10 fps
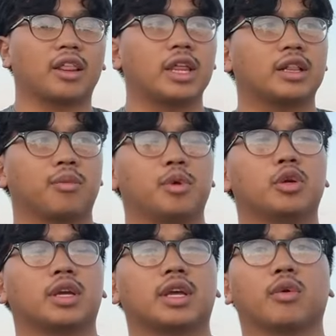I think the
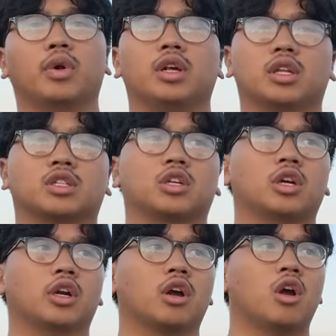Mugen kit really looks
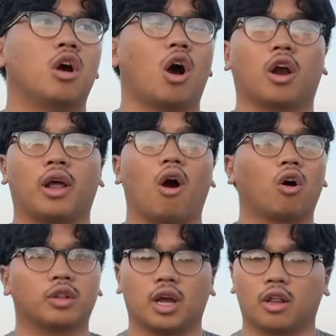good on
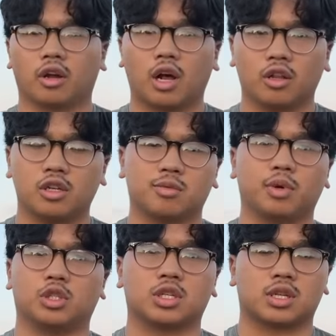all the other colors,
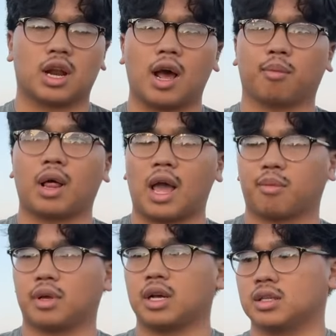but just not black
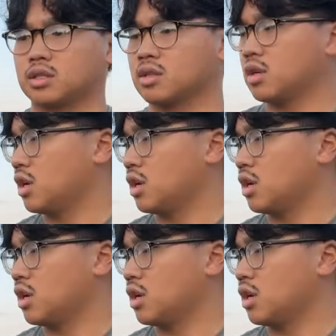because